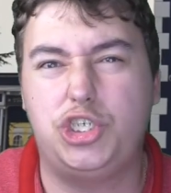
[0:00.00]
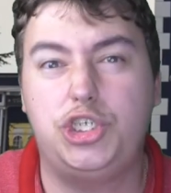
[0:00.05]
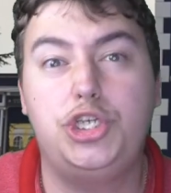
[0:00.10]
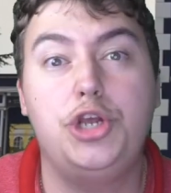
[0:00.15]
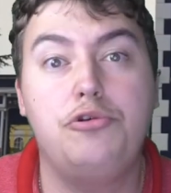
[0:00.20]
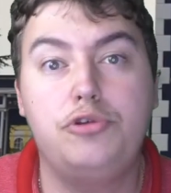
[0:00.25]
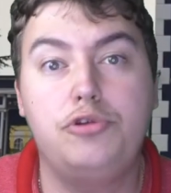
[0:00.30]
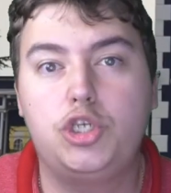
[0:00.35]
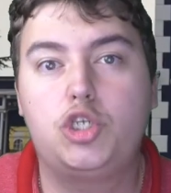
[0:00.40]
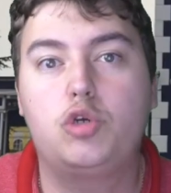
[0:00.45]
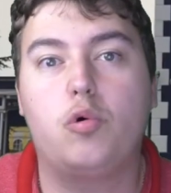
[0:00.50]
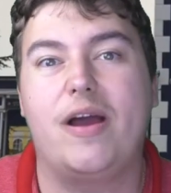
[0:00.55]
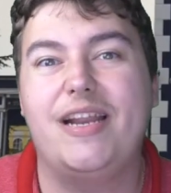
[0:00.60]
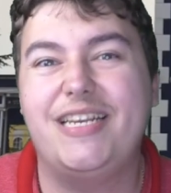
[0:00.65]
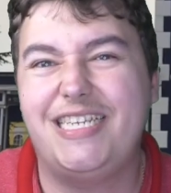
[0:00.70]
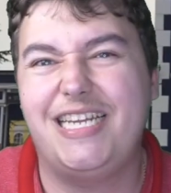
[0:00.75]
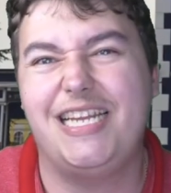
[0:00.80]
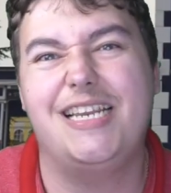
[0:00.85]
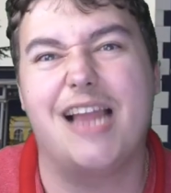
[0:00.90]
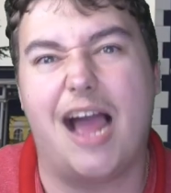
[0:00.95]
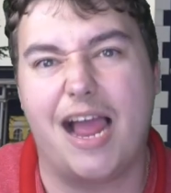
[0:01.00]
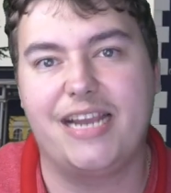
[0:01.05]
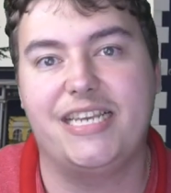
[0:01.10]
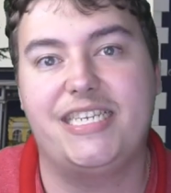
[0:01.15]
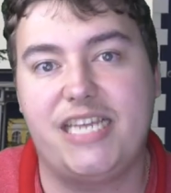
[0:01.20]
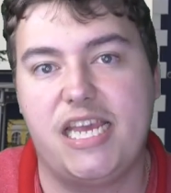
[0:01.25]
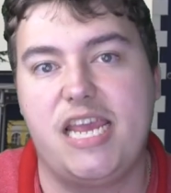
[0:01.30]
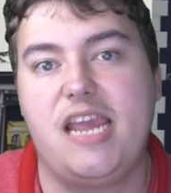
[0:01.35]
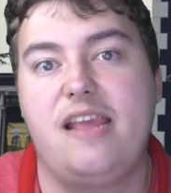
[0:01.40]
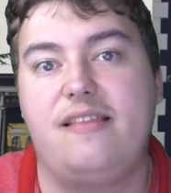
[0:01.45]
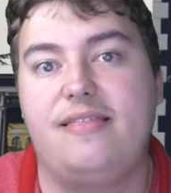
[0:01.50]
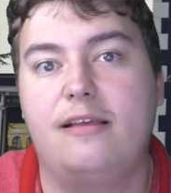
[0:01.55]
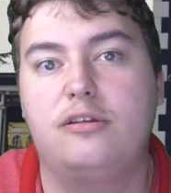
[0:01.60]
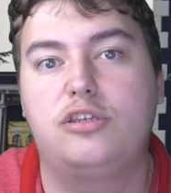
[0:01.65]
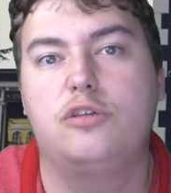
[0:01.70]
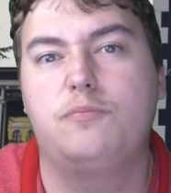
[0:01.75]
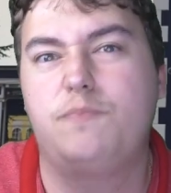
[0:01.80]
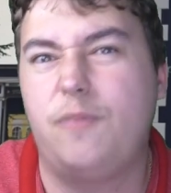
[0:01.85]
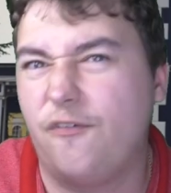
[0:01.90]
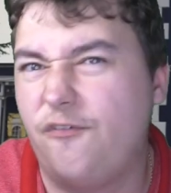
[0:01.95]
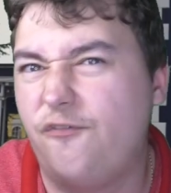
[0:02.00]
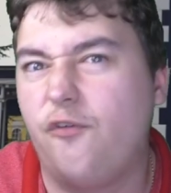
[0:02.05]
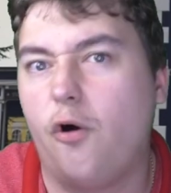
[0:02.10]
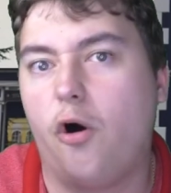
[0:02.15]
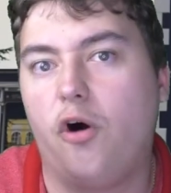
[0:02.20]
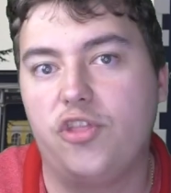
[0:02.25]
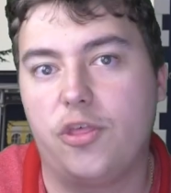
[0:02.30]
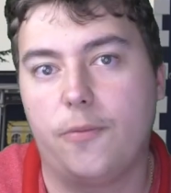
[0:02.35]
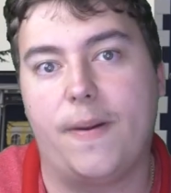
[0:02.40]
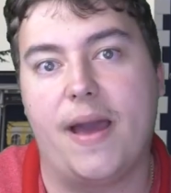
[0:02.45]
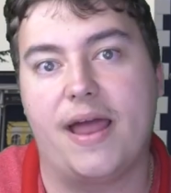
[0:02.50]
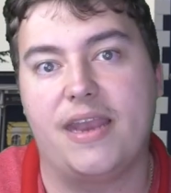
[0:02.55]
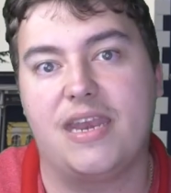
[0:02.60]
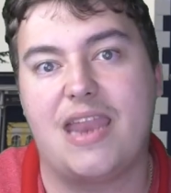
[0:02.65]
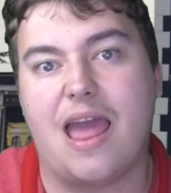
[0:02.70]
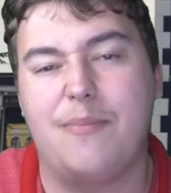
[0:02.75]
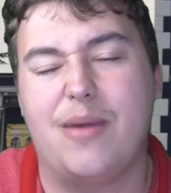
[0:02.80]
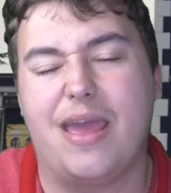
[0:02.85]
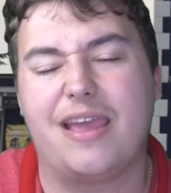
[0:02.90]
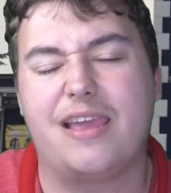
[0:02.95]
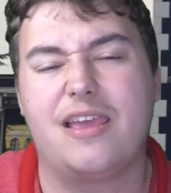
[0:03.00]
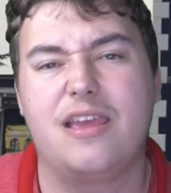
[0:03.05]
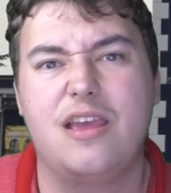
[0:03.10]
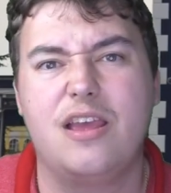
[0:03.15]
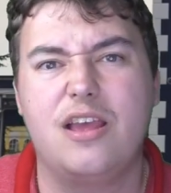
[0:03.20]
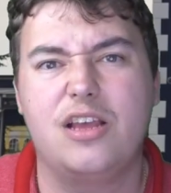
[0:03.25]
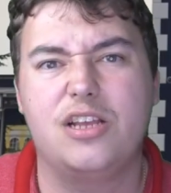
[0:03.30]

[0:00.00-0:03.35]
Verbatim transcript: June 2019. This was before the pandemic.